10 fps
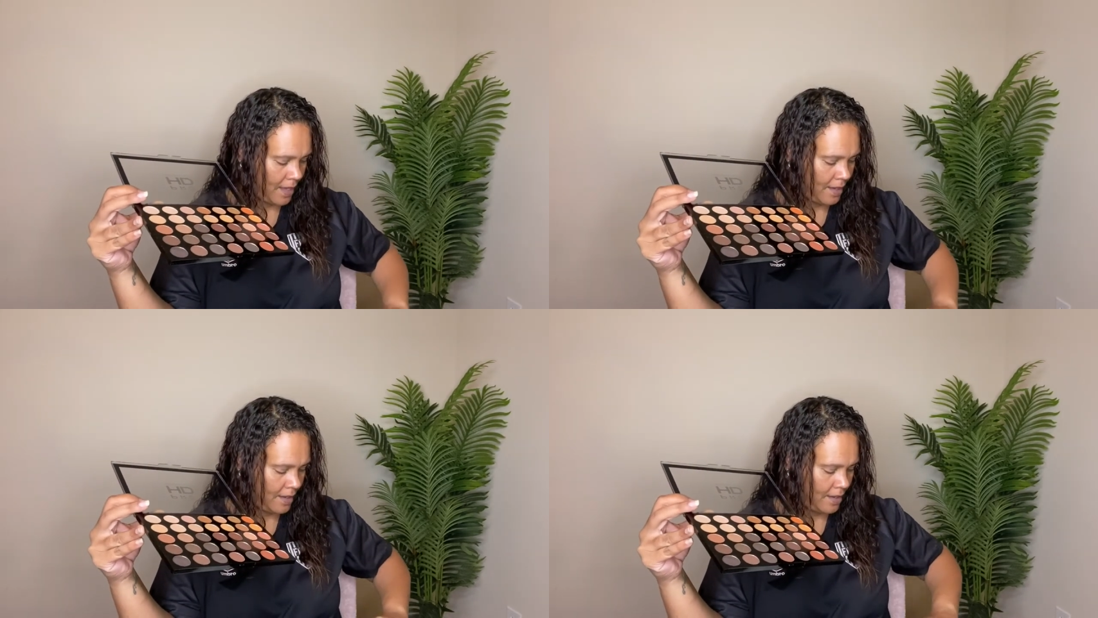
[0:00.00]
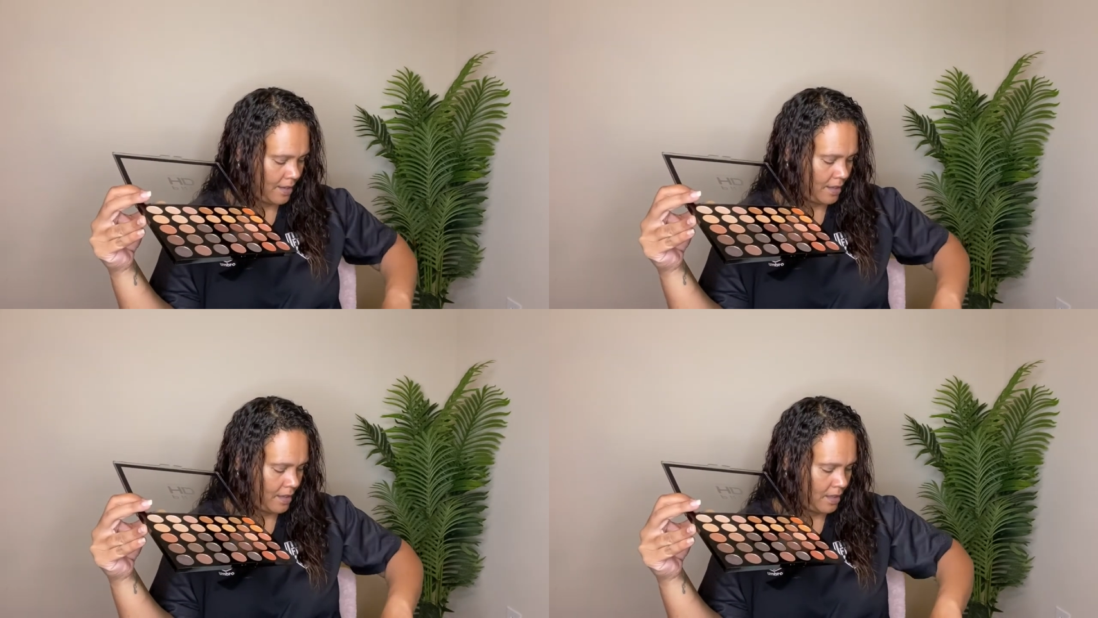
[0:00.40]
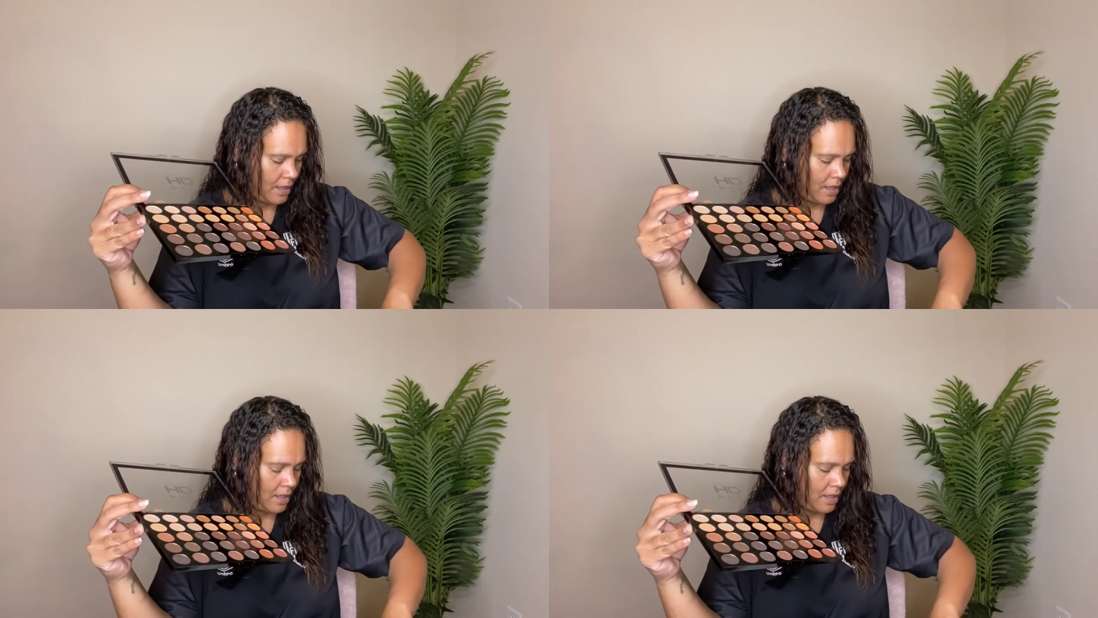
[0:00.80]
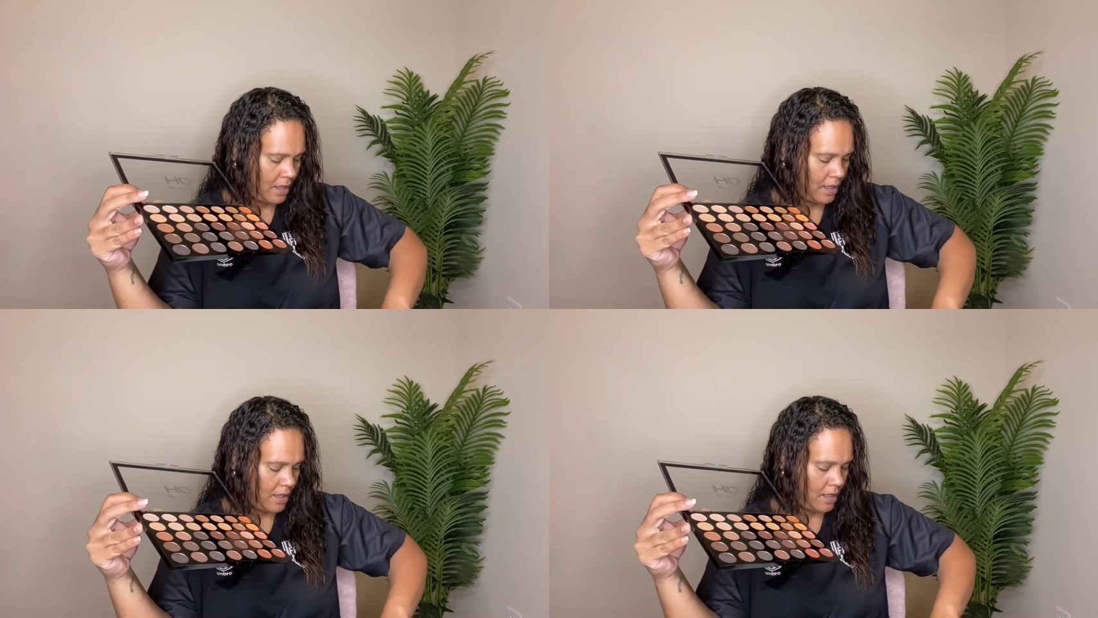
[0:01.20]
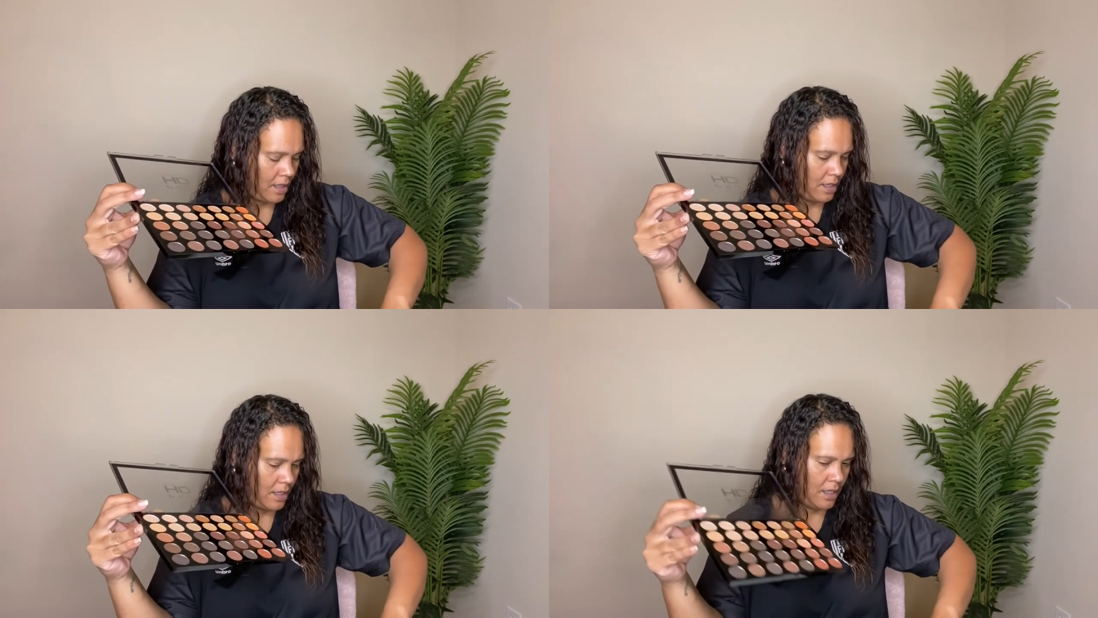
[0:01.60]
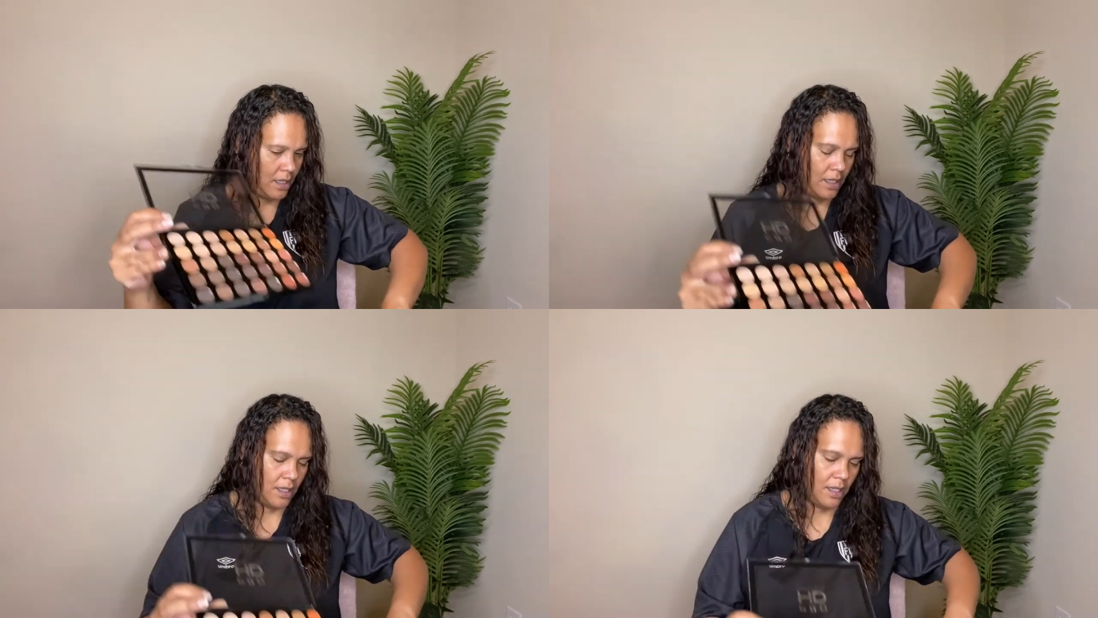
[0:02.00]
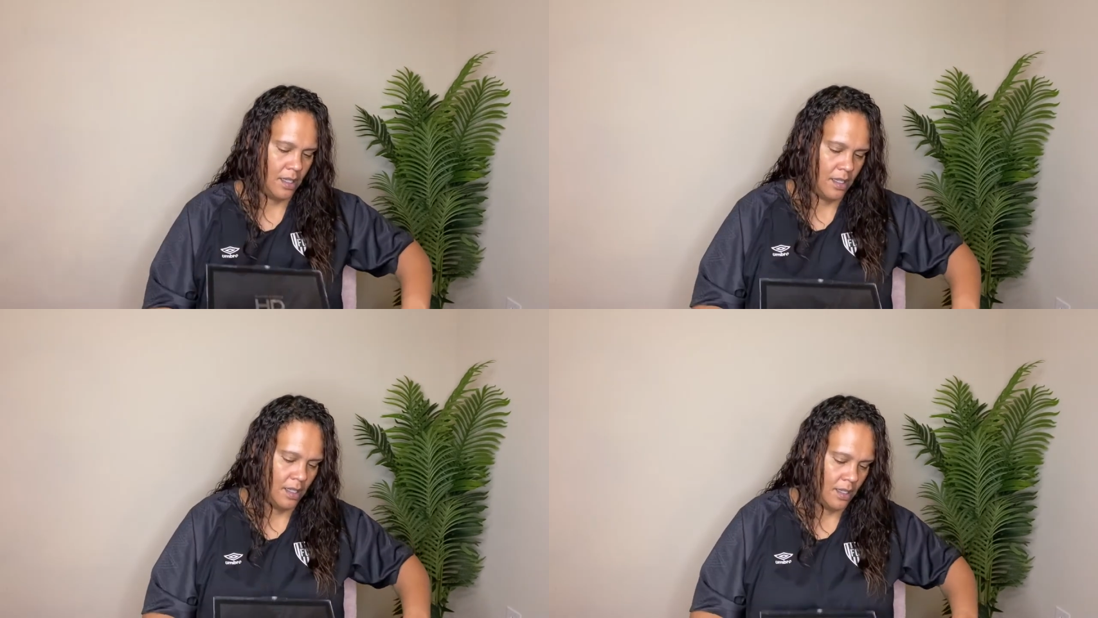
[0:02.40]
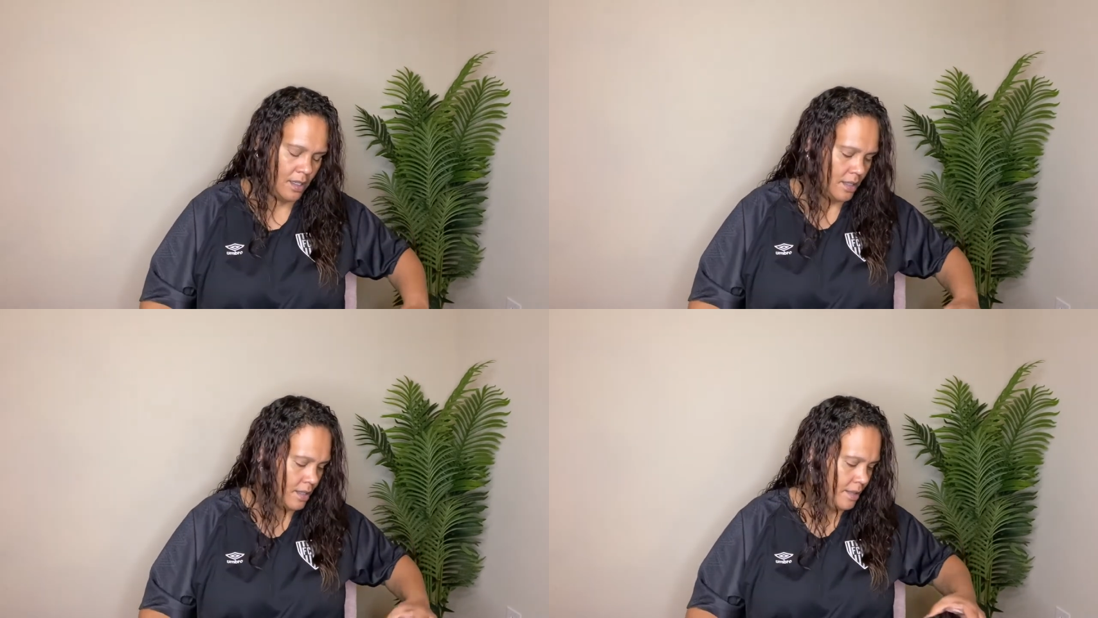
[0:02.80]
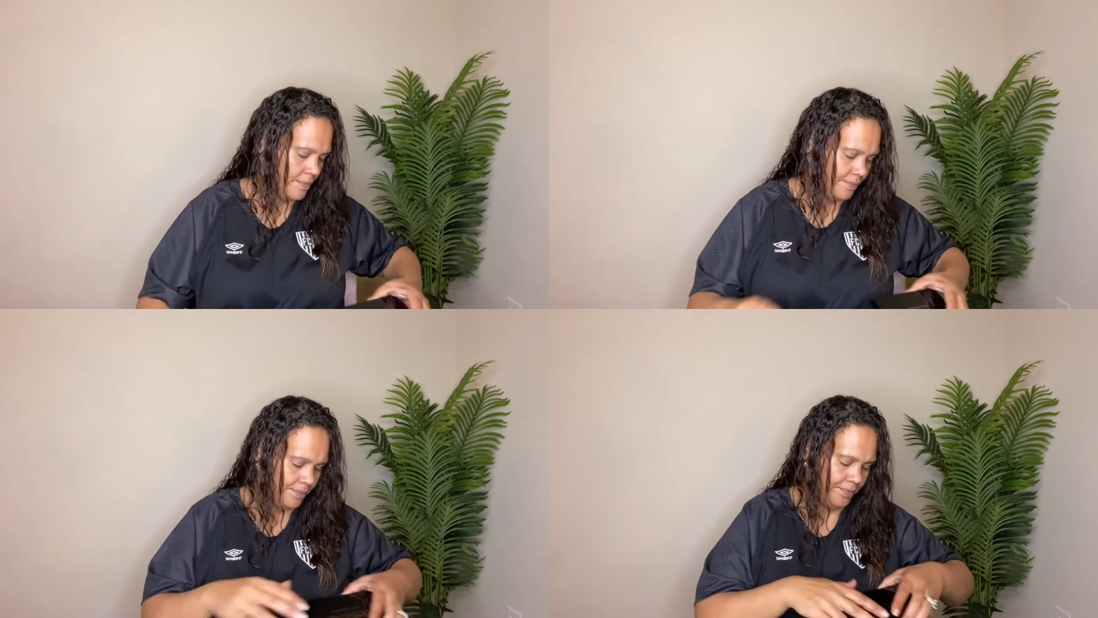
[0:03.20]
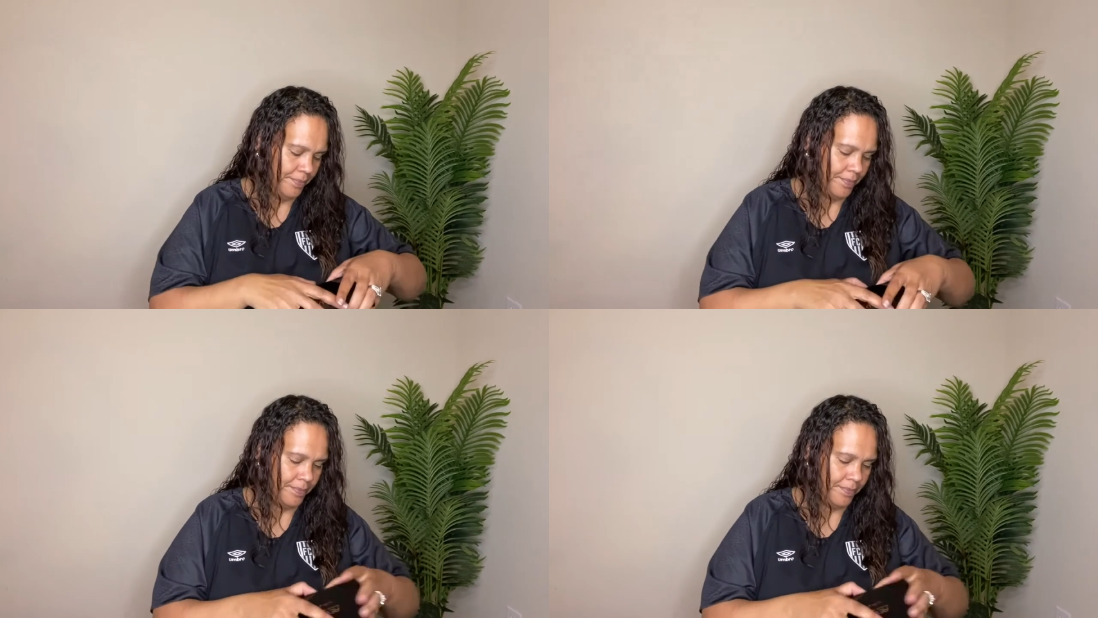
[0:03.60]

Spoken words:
[no speech]